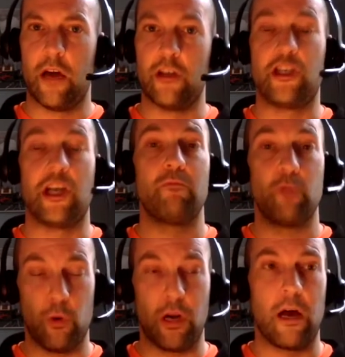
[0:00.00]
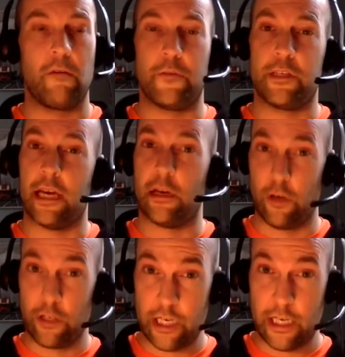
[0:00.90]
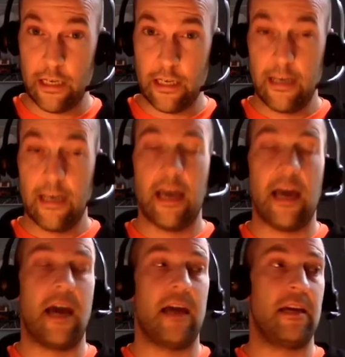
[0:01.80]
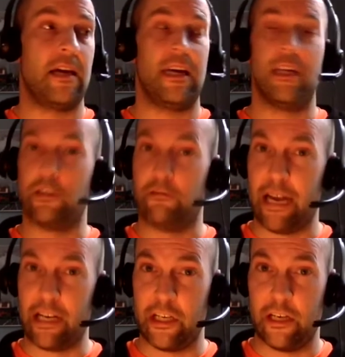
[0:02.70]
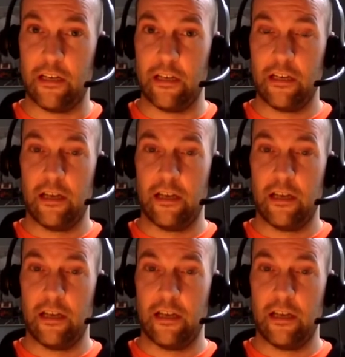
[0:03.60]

general love for technology and interaction,